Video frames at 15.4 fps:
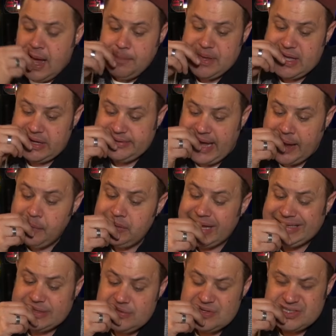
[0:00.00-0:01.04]
because I would
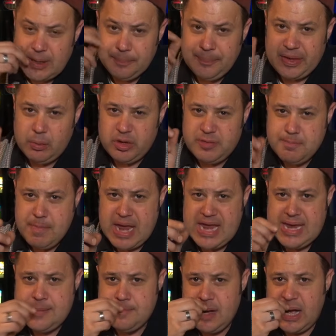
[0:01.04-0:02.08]
like to do something with
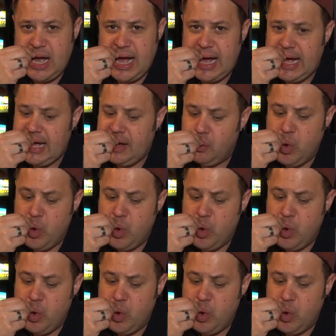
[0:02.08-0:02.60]
MAME uh,